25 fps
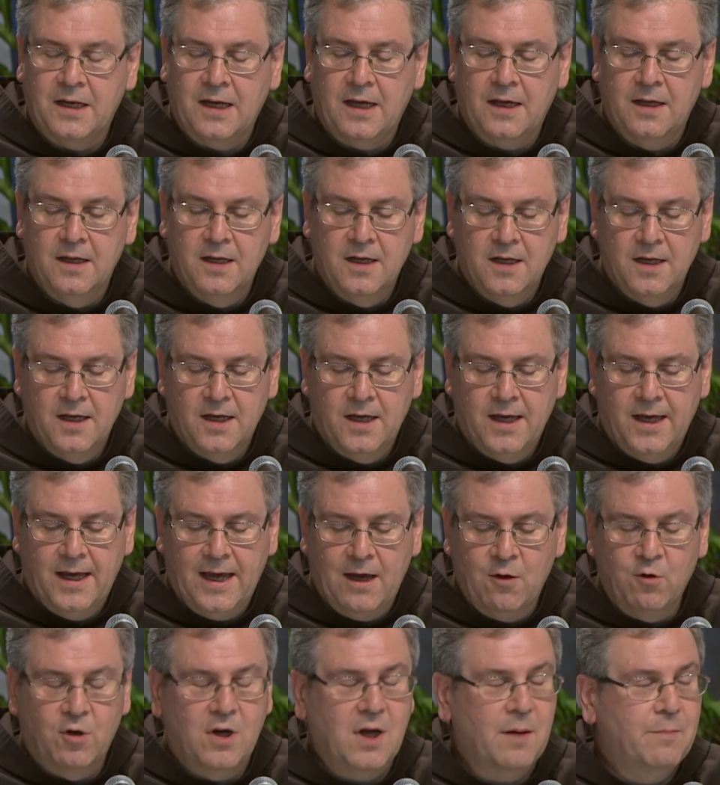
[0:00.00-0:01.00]
of how we
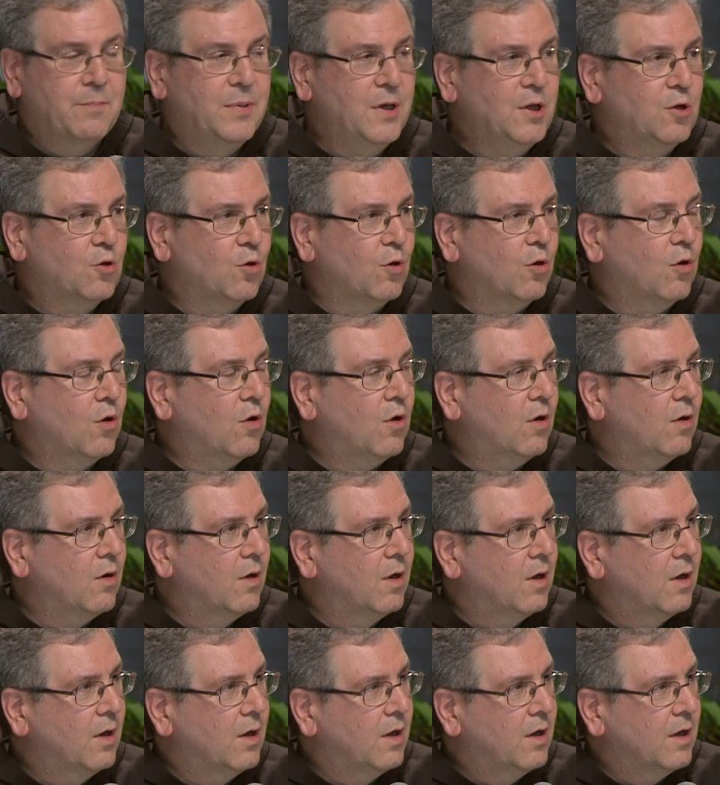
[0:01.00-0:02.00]
should live the
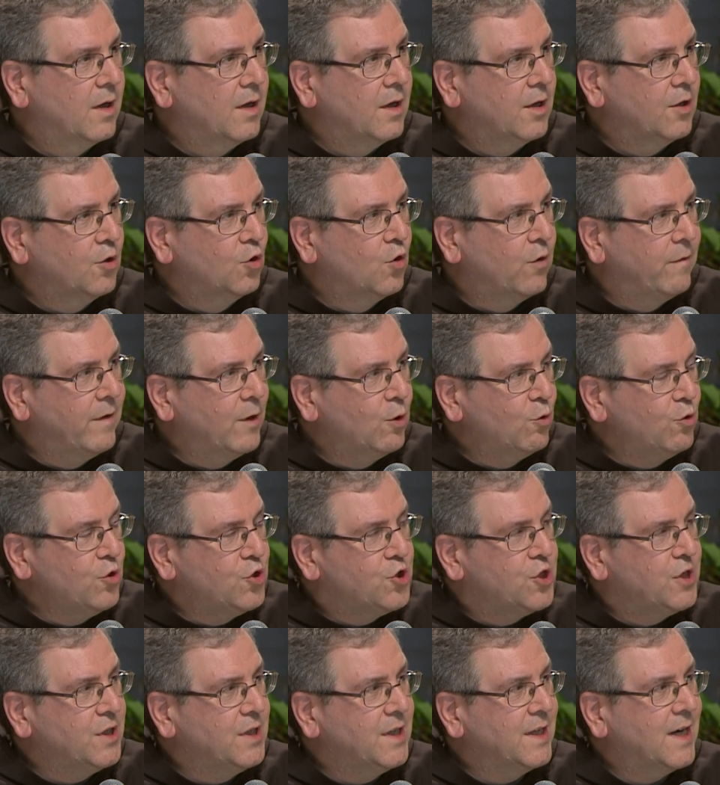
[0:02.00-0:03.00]
missionary
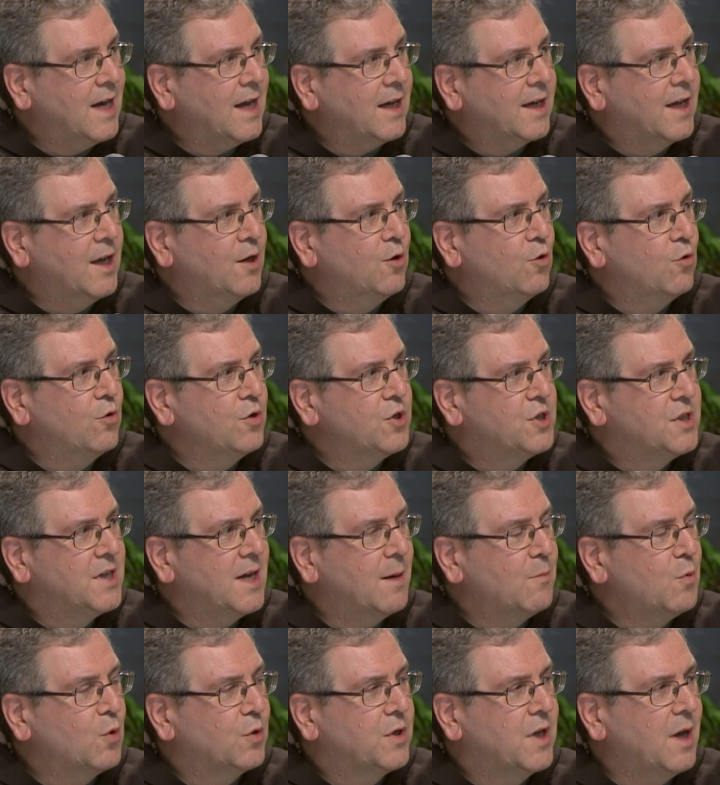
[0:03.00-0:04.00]

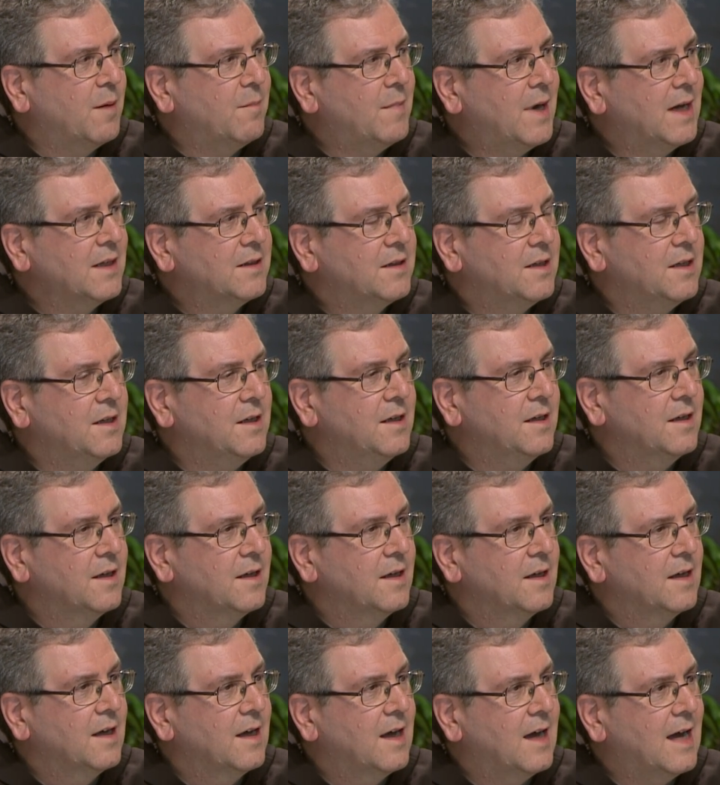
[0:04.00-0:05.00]
dimension of our
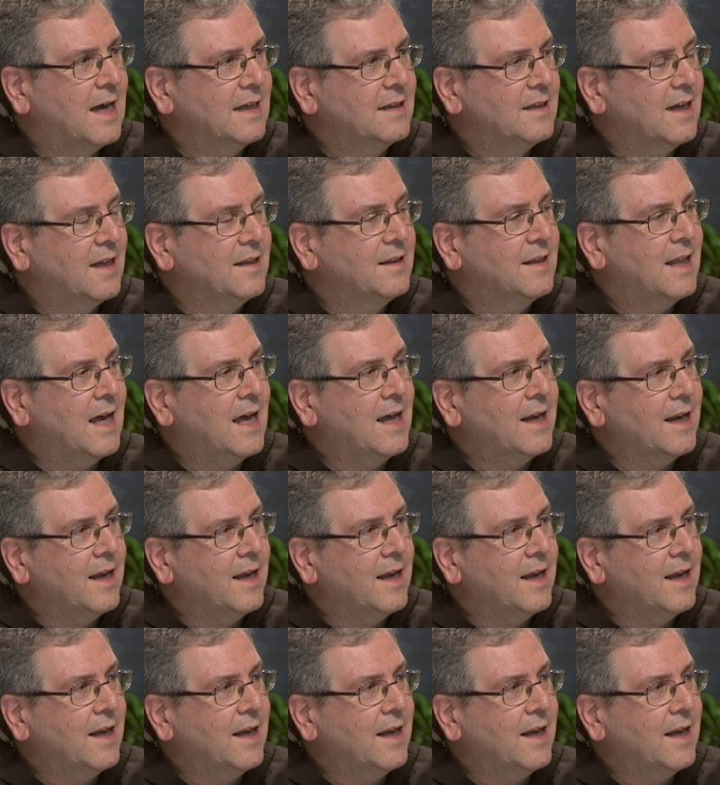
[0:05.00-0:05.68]
of our mission.